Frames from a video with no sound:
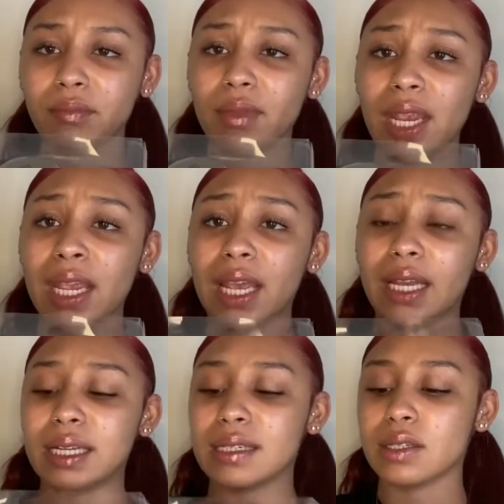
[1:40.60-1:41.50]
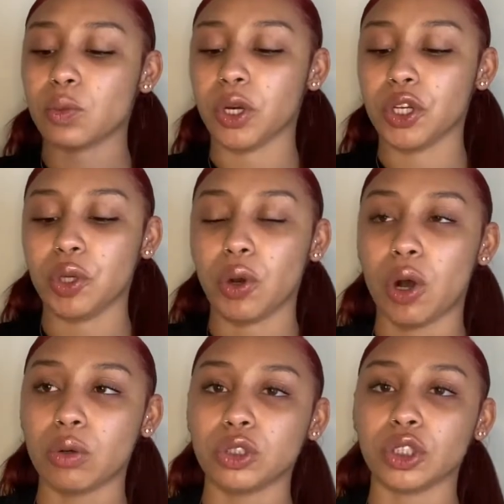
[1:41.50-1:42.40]
And this is where you
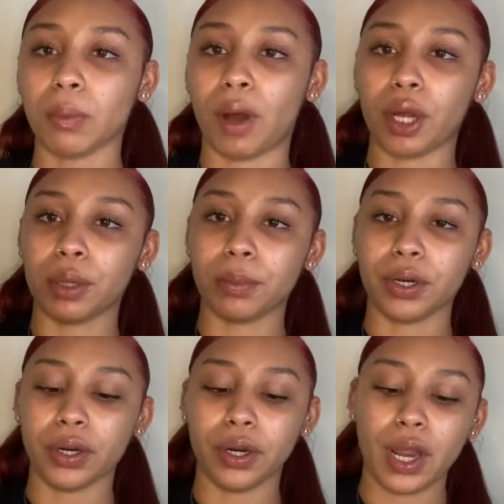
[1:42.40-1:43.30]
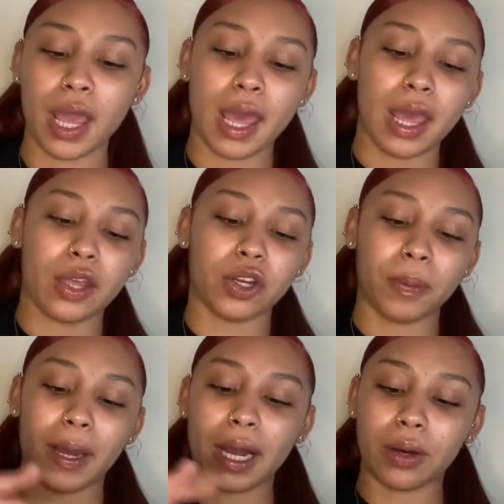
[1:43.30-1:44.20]
hold your monomer, your
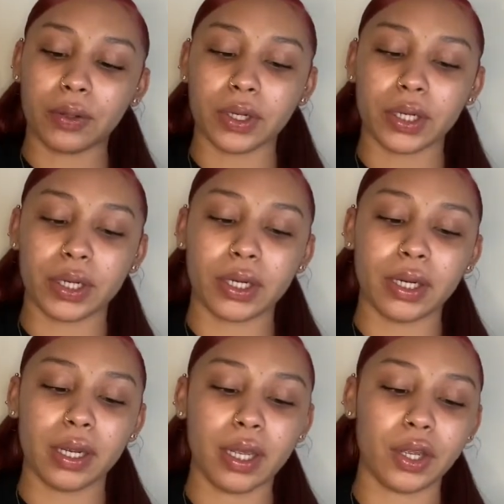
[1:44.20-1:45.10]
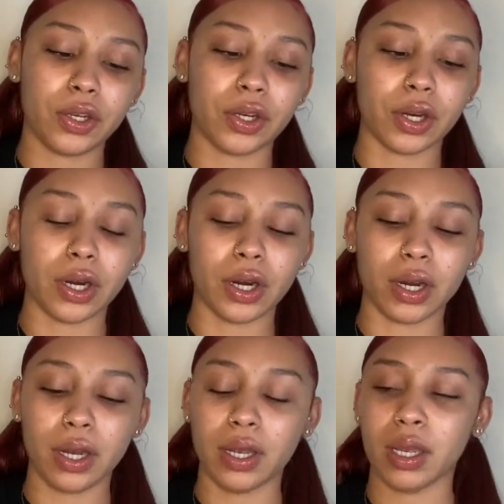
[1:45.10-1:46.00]
powder,
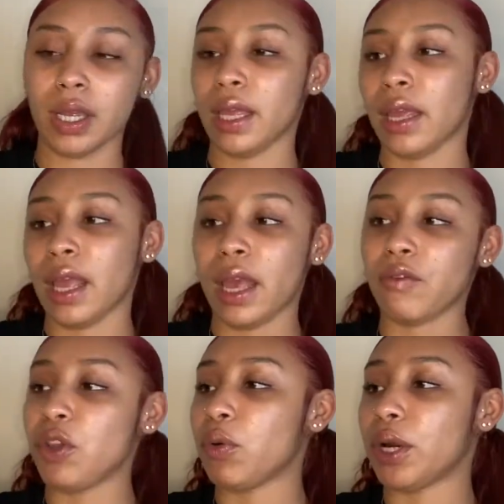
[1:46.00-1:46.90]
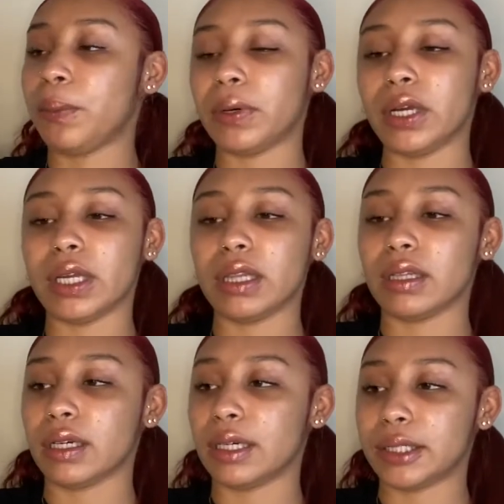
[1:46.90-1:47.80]
you want to put
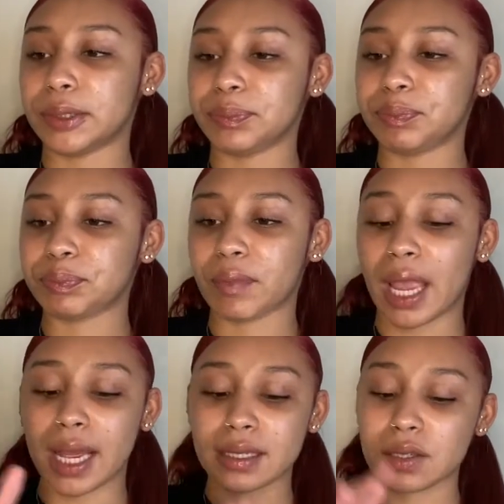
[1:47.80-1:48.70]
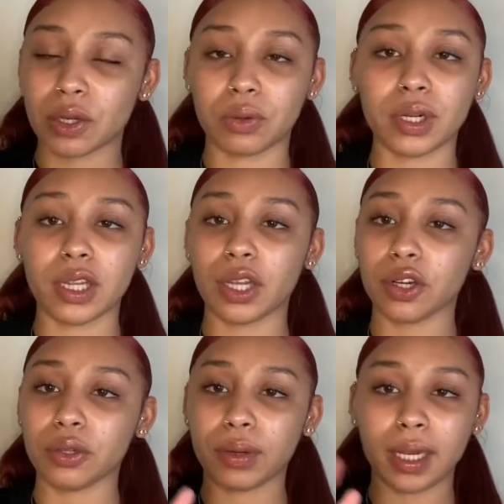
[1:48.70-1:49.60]
the acetone in there,
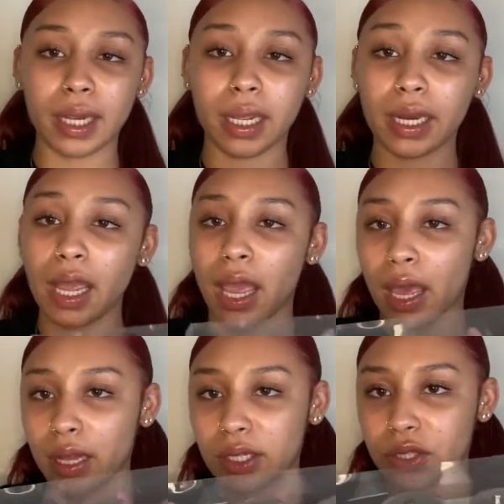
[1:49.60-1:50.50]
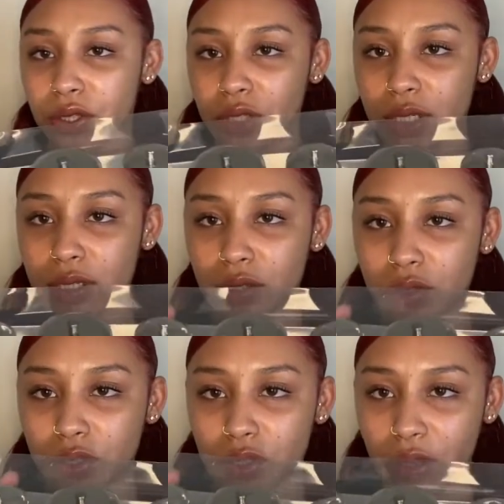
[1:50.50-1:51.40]
you can. This is just
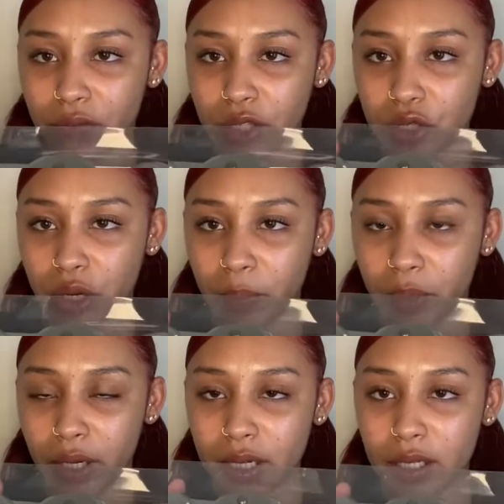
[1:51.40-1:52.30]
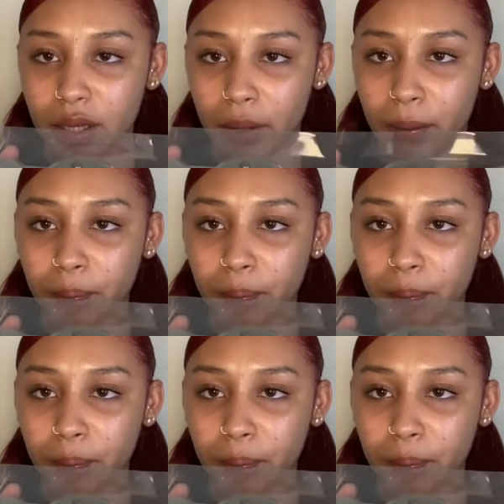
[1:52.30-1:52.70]
stuff that you can put in, the